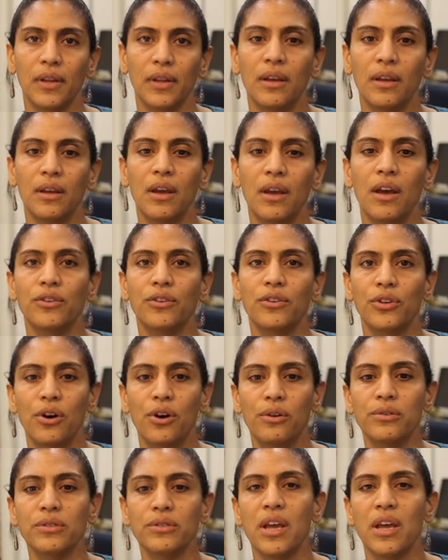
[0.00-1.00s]
And
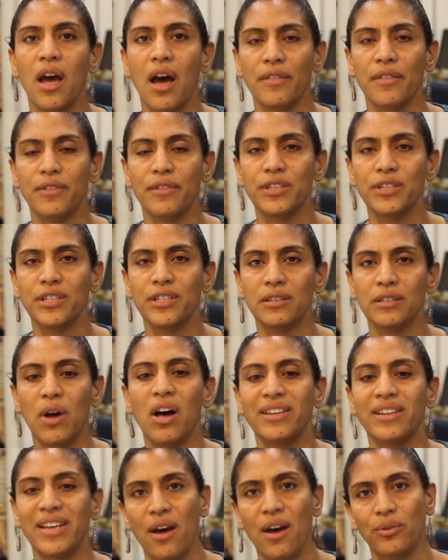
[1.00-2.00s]
goals are the SMART
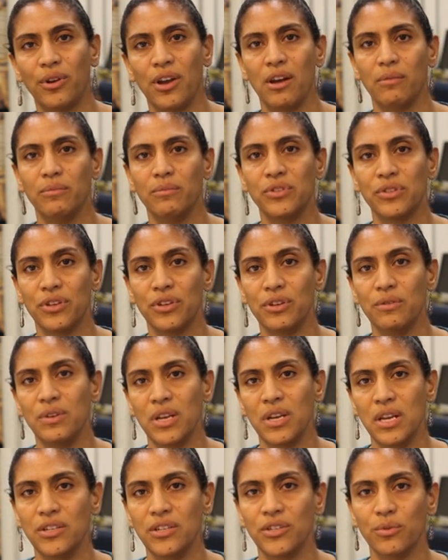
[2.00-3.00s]
outcomes that you need
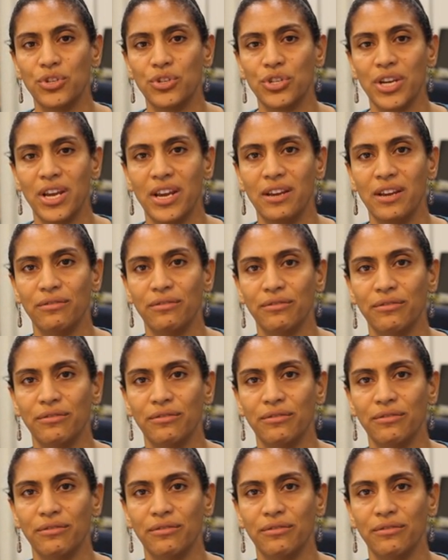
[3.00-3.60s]
to achieve.